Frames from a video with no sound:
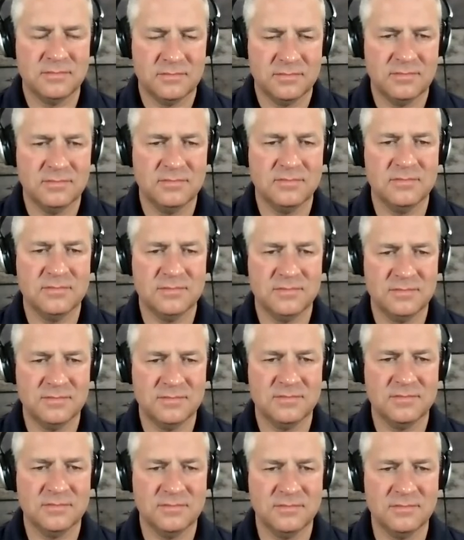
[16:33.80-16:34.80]

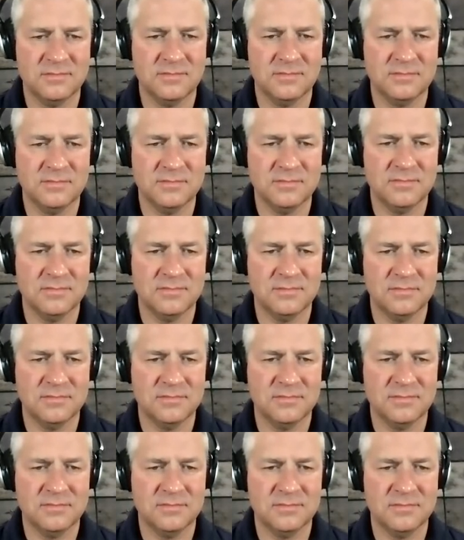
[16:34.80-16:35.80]

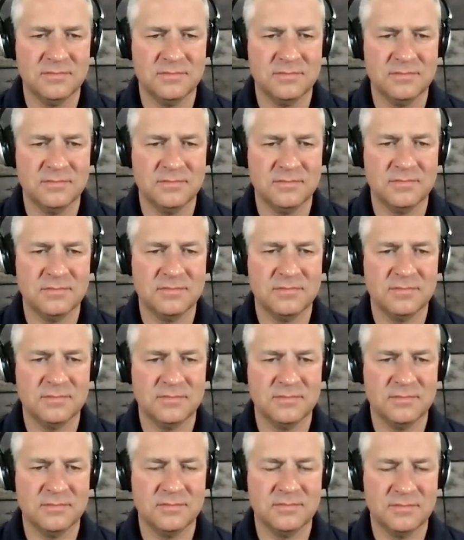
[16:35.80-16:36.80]

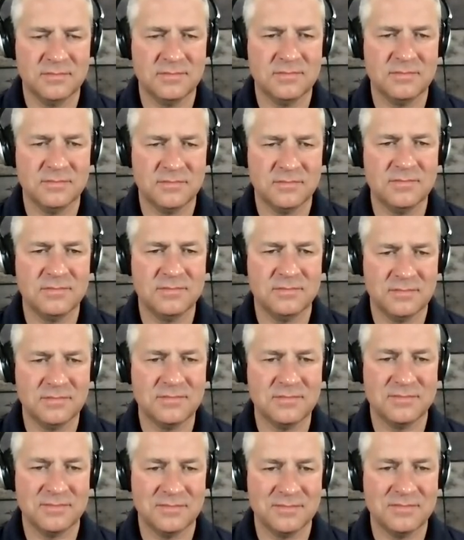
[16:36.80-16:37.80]

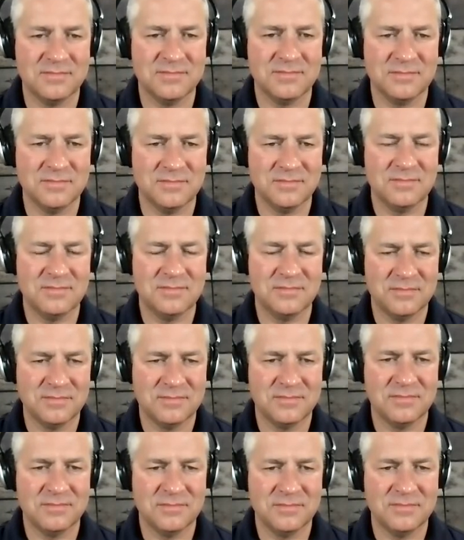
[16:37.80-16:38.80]

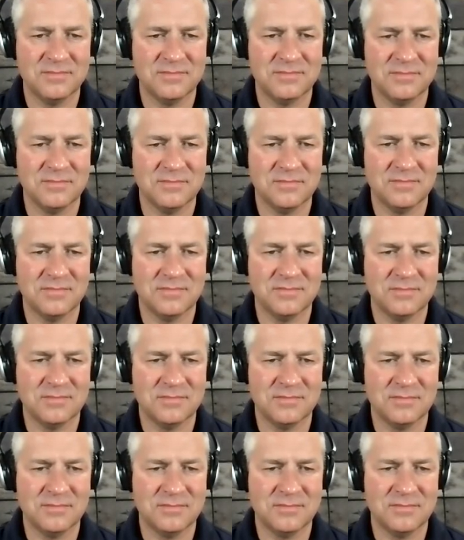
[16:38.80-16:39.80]

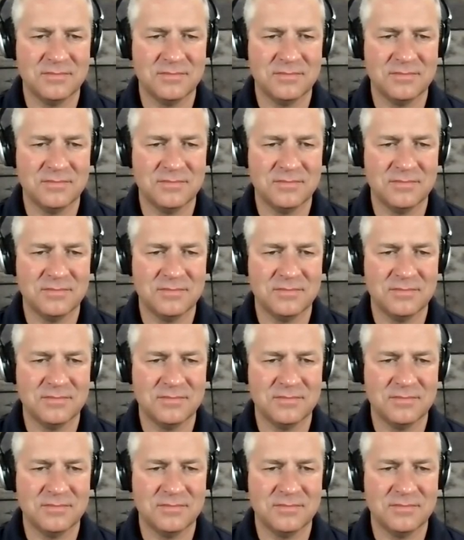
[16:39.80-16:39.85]
This person isn't speaking.